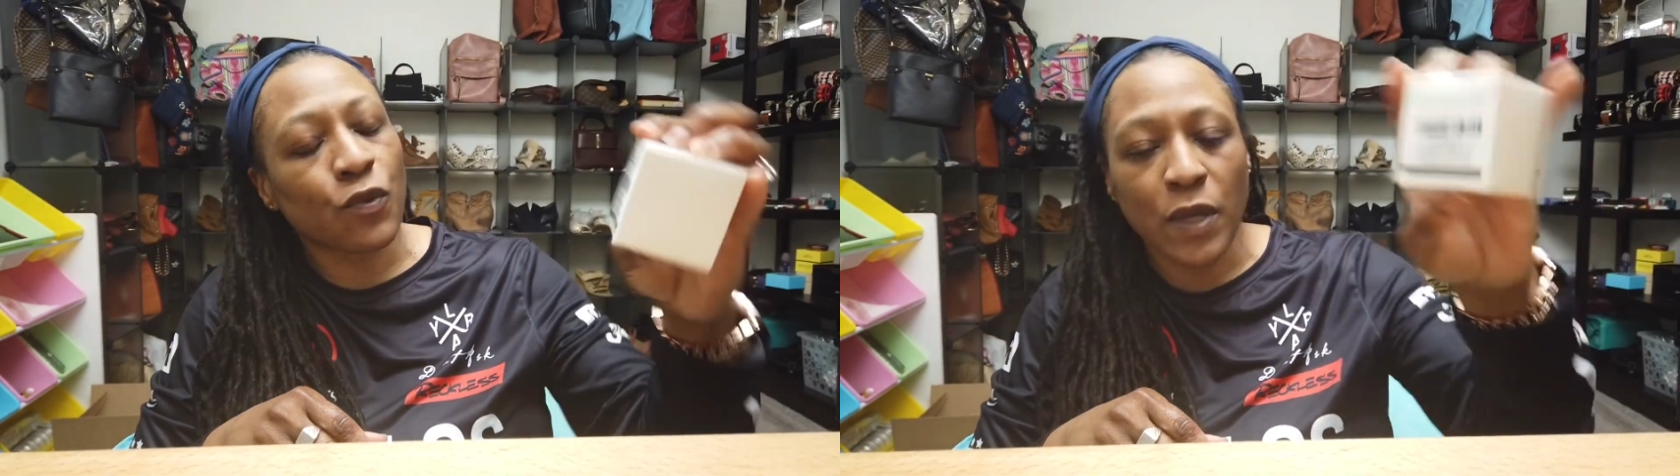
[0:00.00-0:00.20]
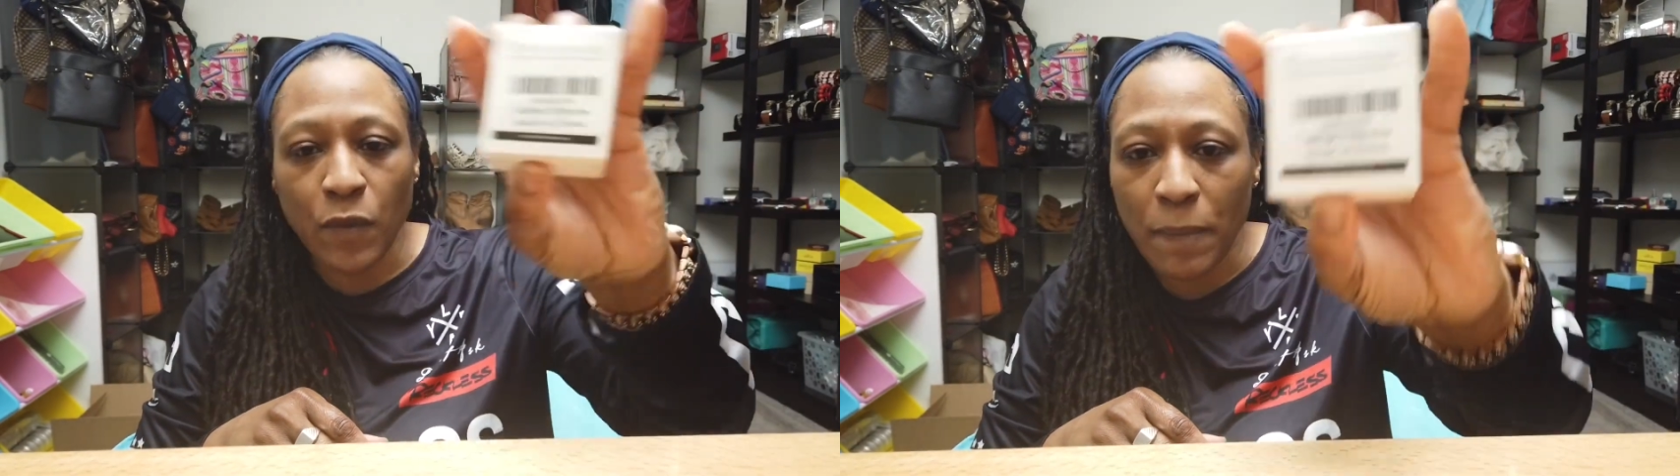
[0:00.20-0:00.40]

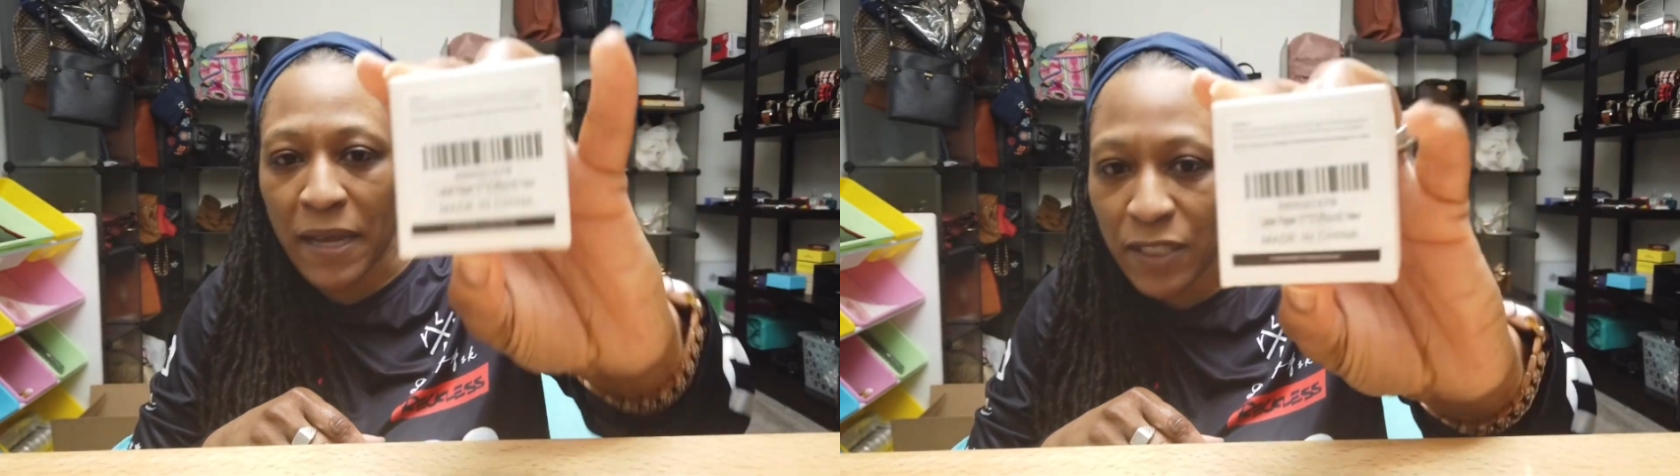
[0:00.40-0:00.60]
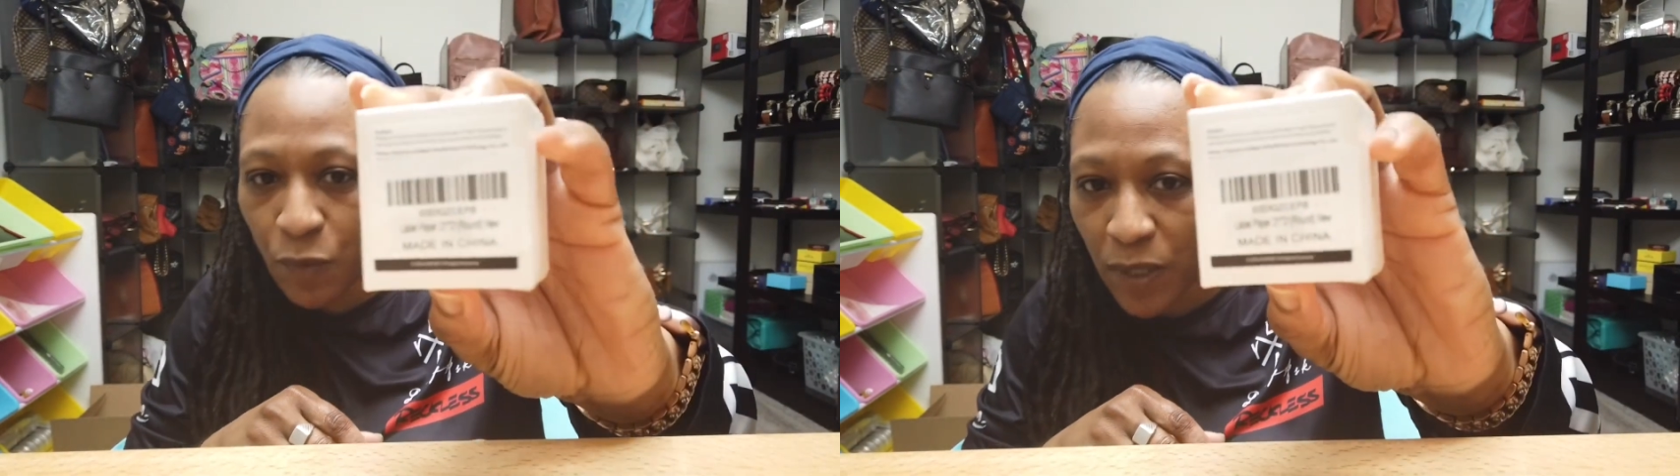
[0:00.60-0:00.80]
21
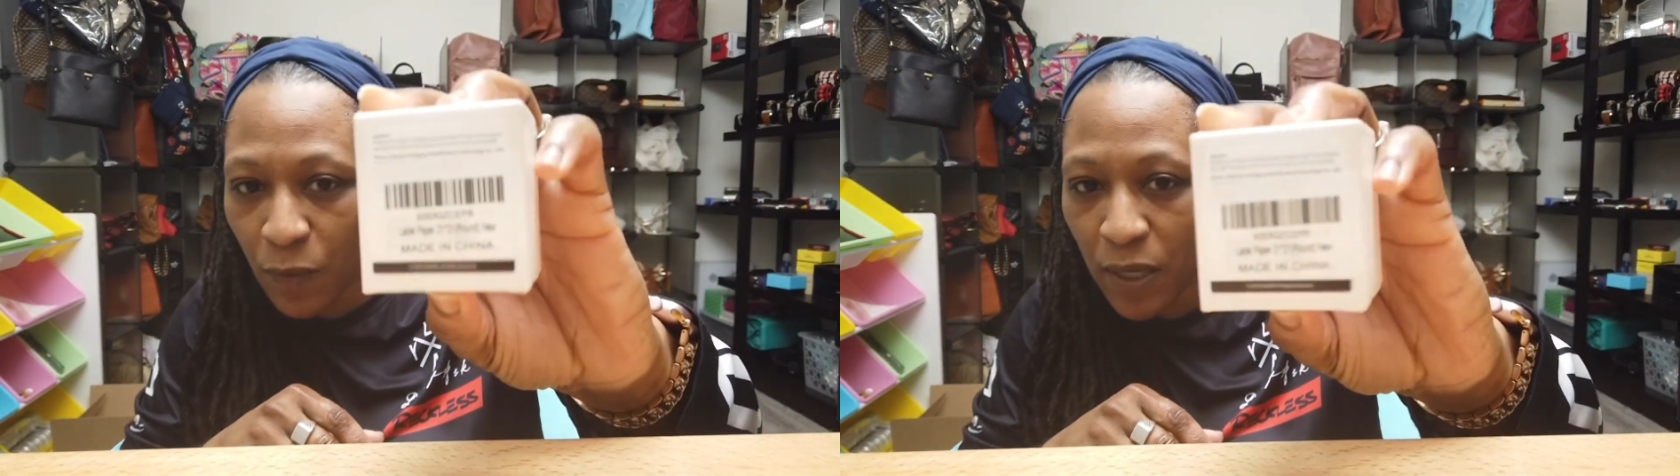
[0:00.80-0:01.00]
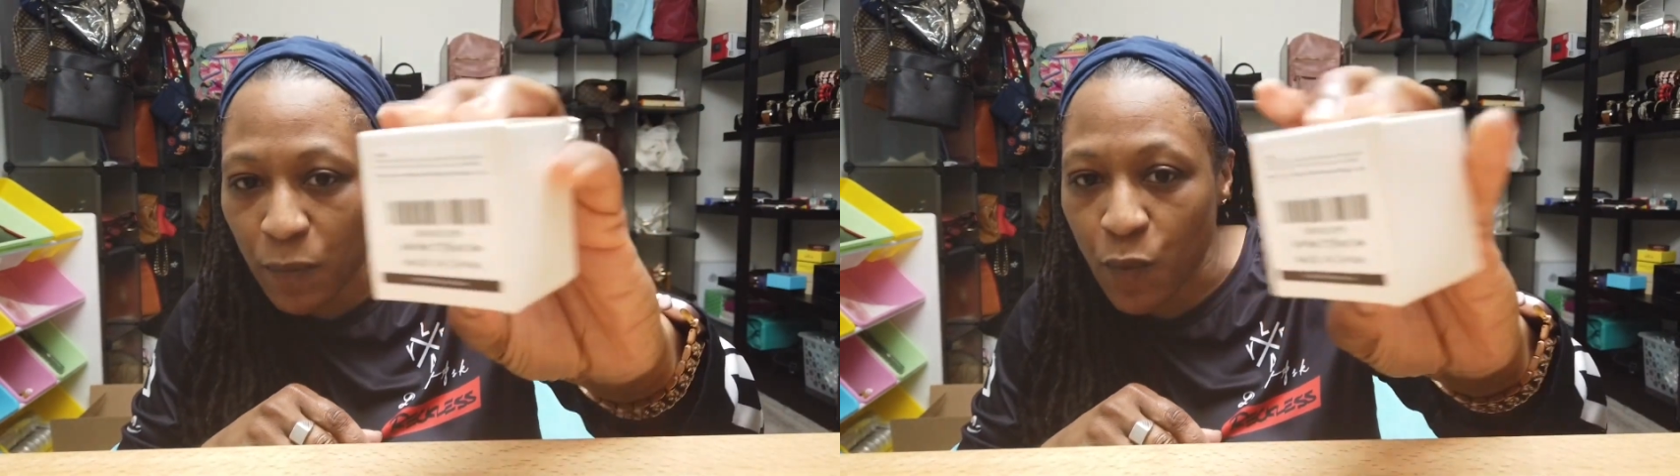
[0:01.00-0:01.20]
by
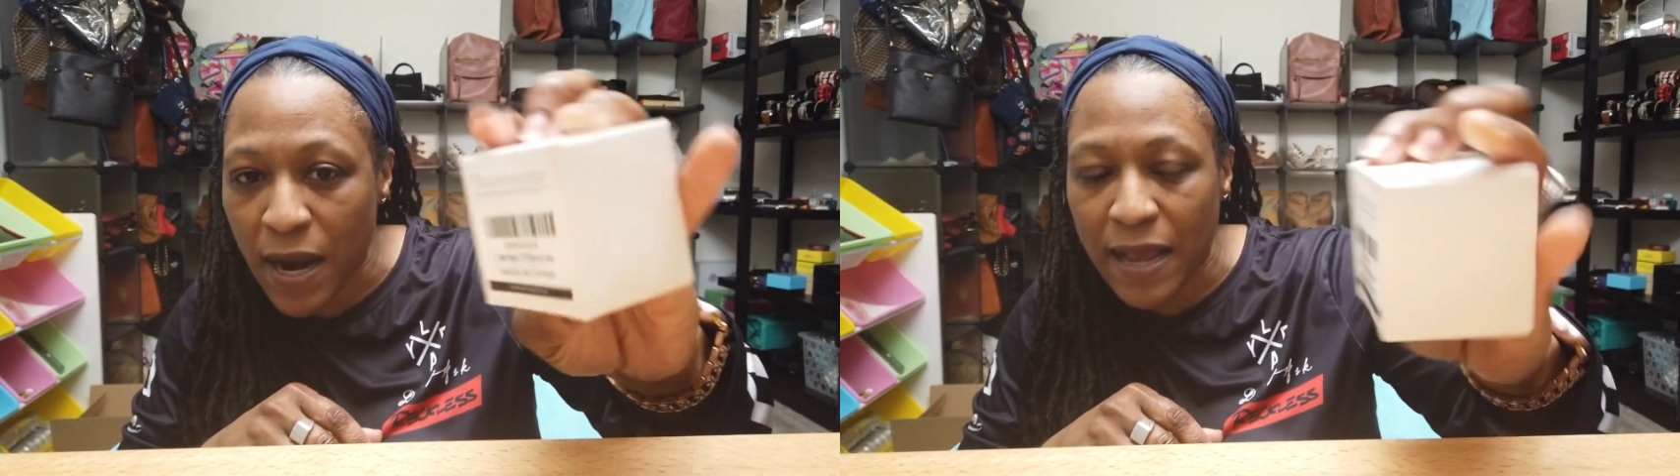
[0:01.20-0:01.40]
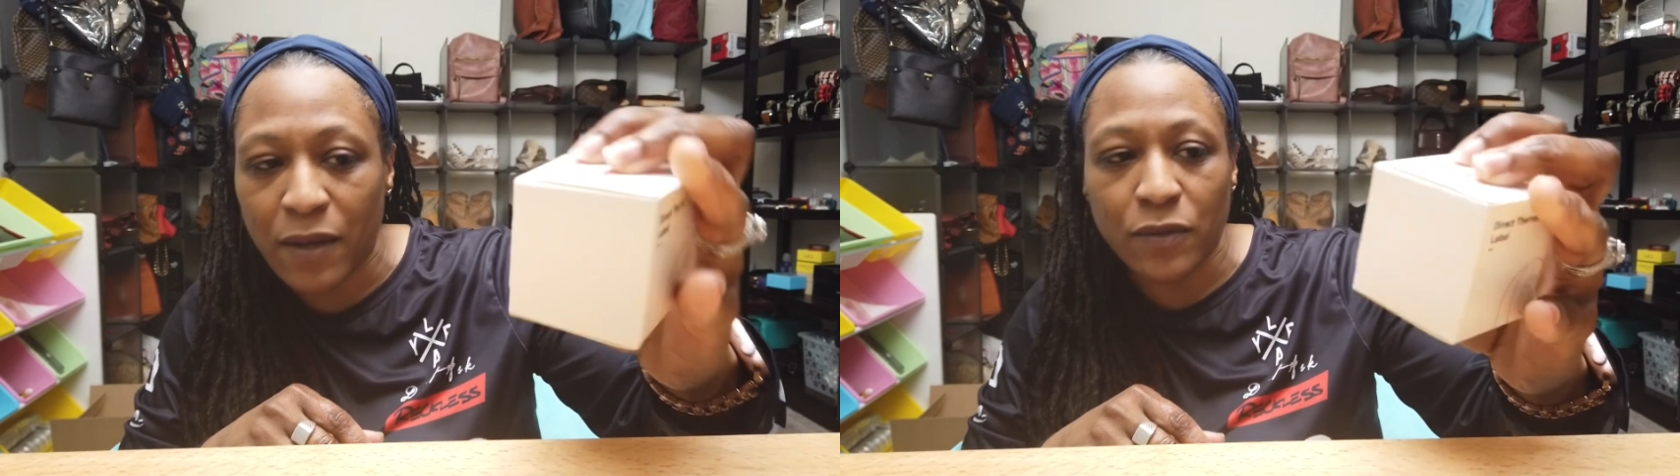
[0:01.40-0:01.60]
21
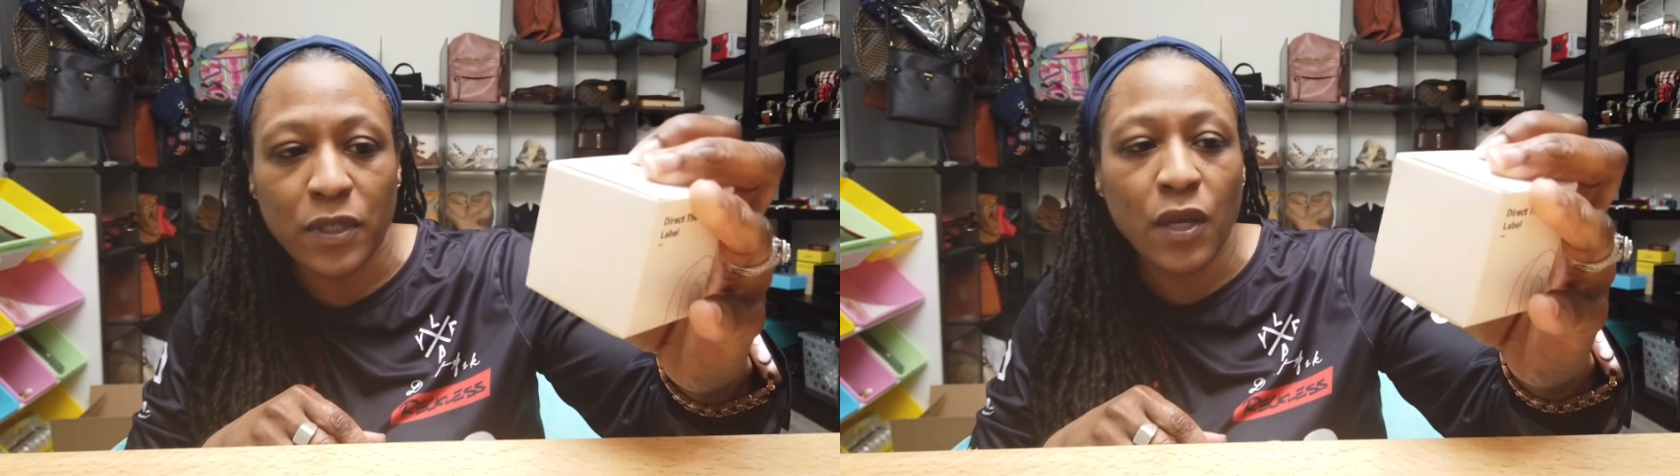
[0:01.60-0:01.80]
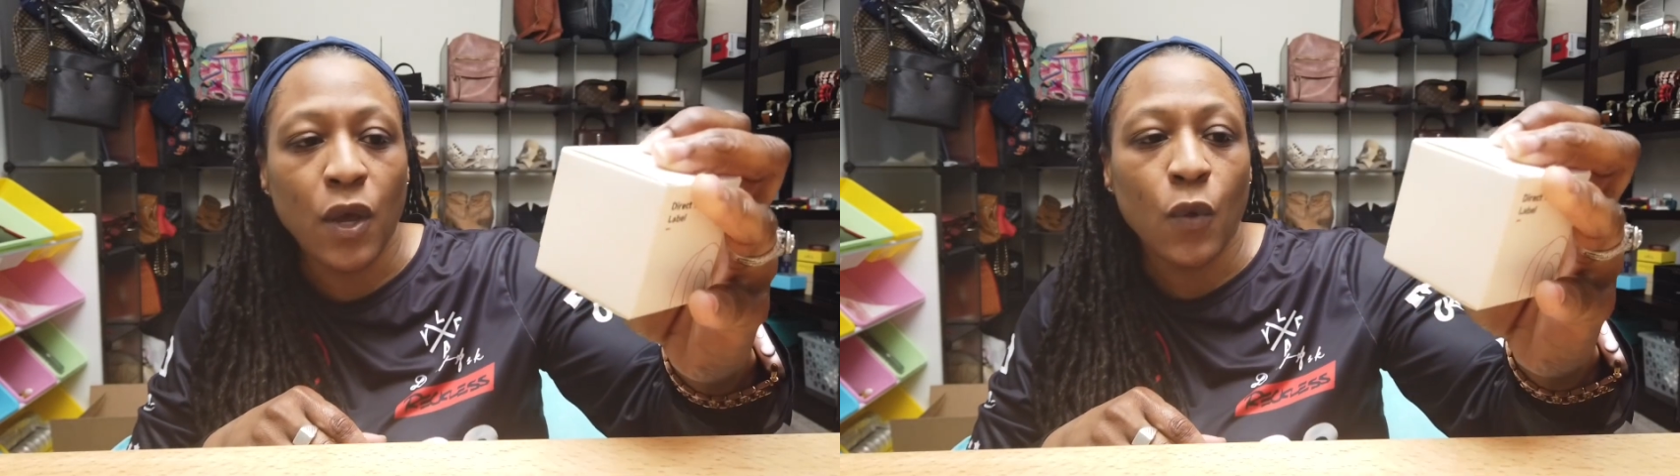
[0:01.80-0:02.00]

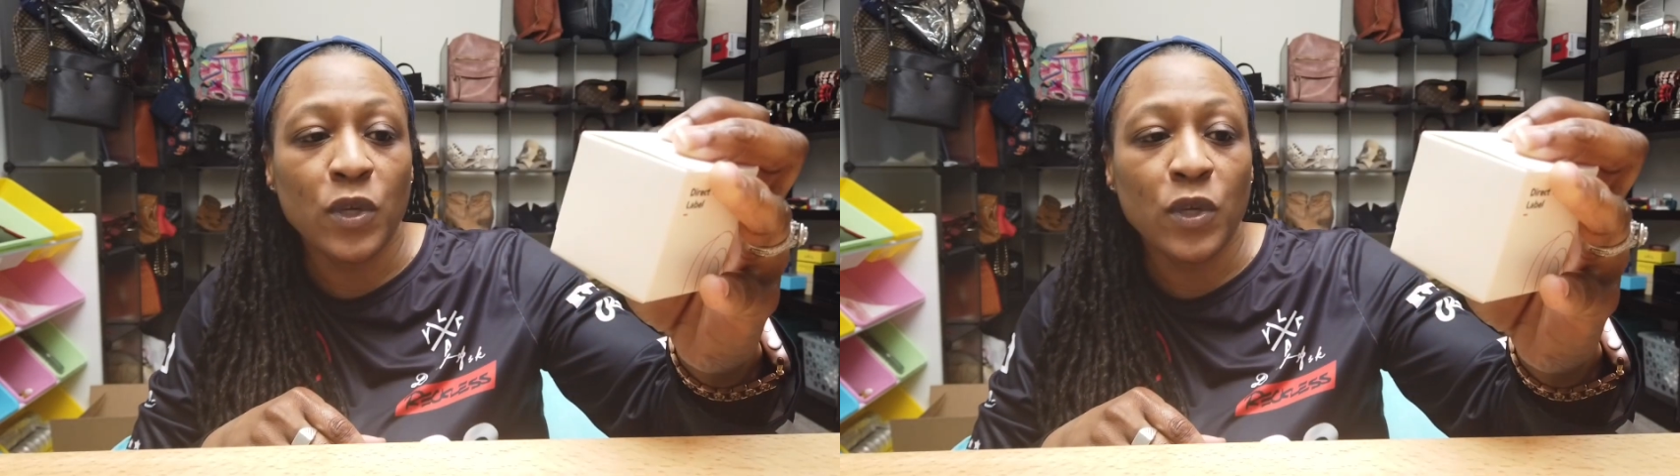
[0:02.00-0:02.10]
round,